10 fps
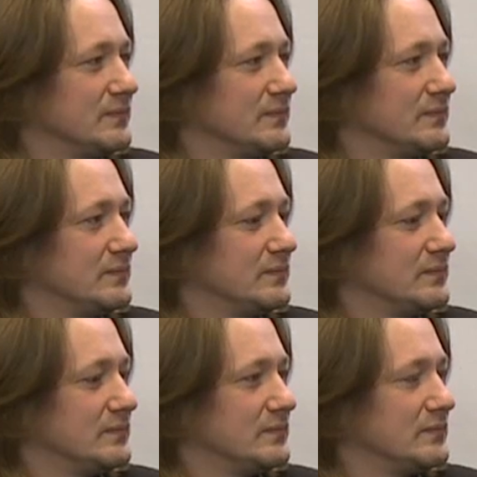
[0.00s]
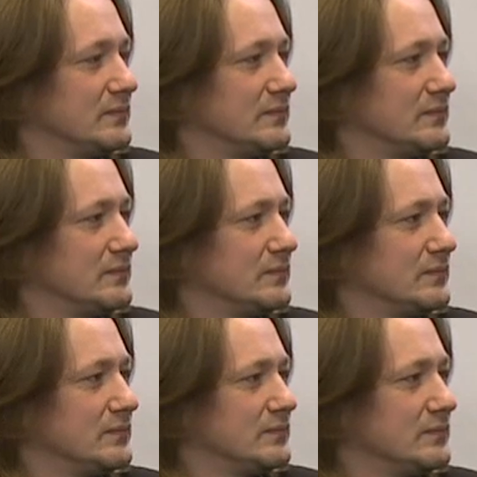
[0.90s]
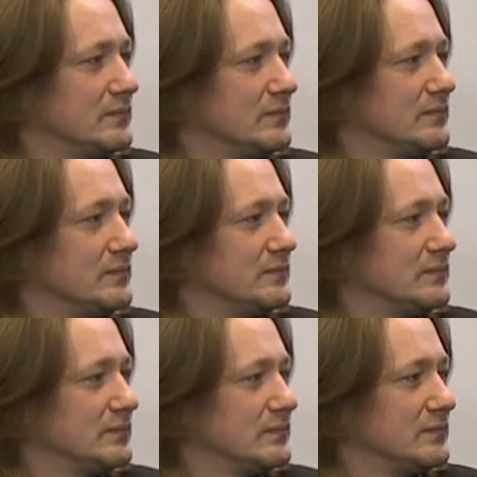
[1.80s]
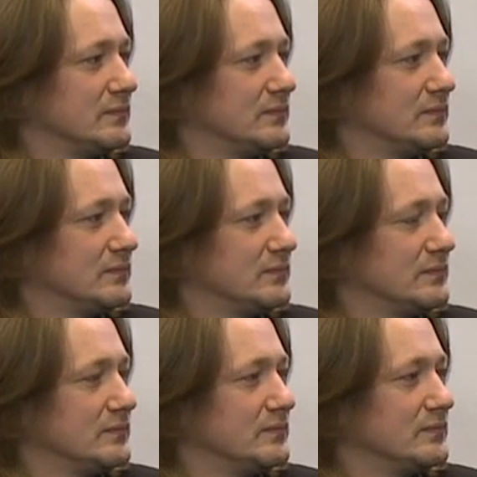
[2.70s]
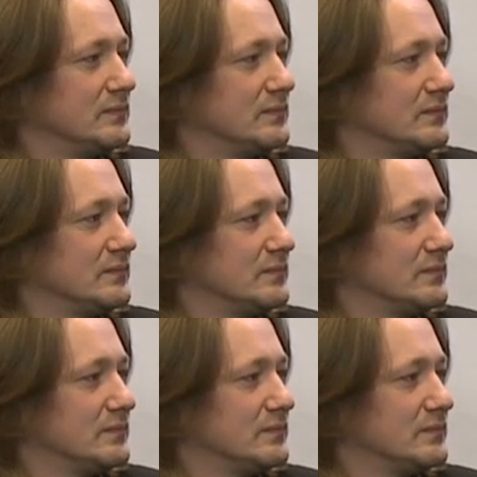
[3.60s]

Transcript: This person isn't speaking.